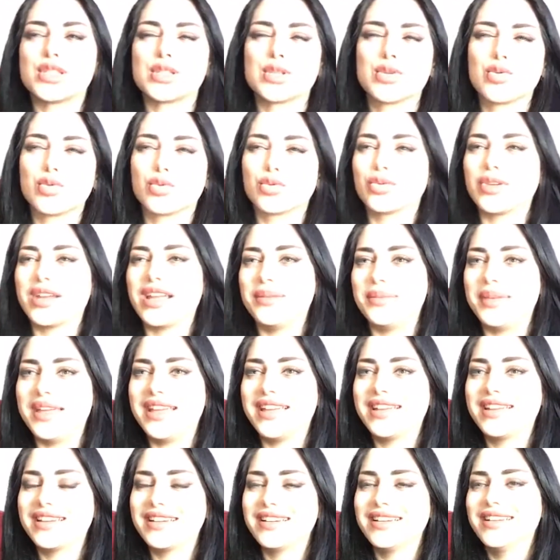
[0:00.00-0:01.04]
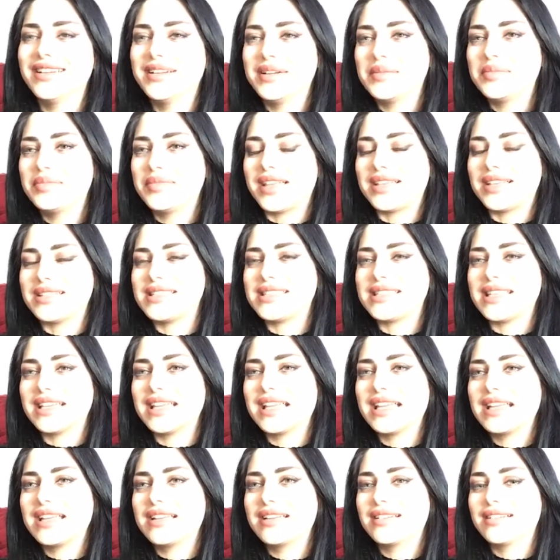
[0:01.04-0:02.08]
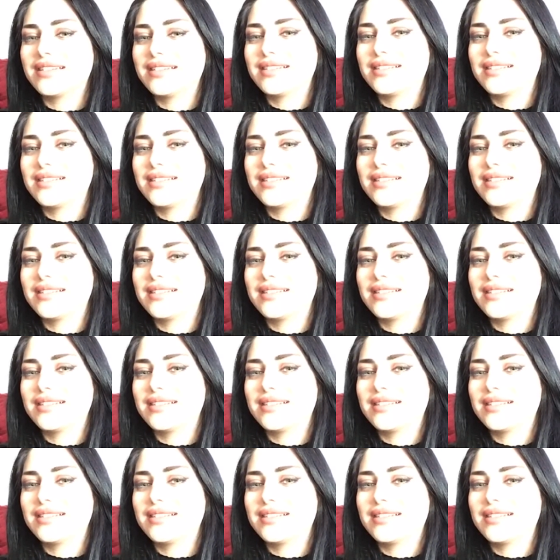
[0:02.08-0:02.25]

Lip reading: screaming and singing.